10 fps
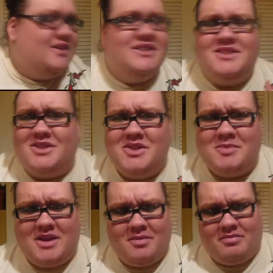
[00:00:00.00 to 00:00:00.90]
Excuse
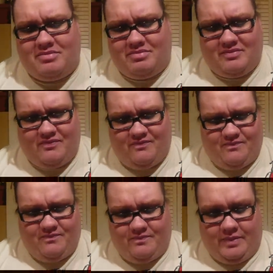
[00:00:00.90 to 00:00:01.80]
me, I'm
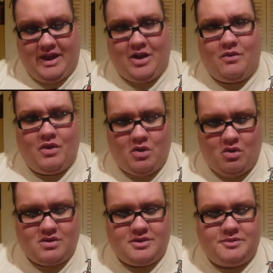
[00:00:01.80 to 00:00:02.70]
getting over a
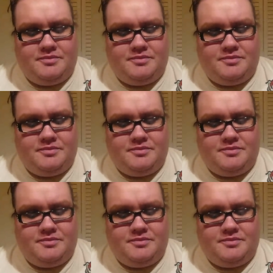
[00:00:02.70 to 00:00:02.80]
cold.